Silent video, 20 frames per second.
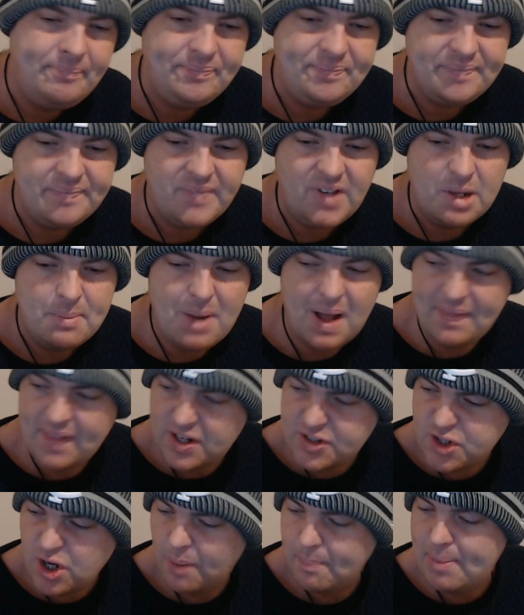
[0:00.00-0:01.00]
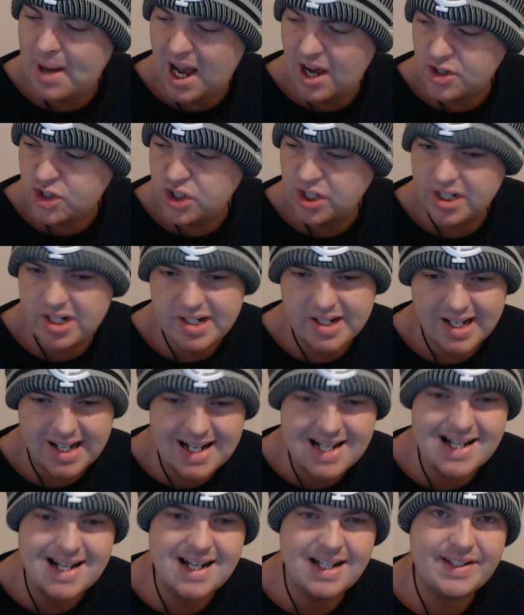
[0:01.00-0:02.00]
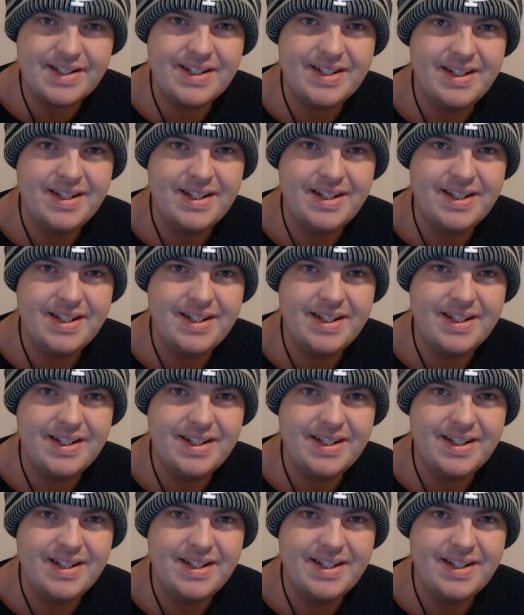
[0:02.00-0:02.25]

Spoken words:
Man that's got passion and heart.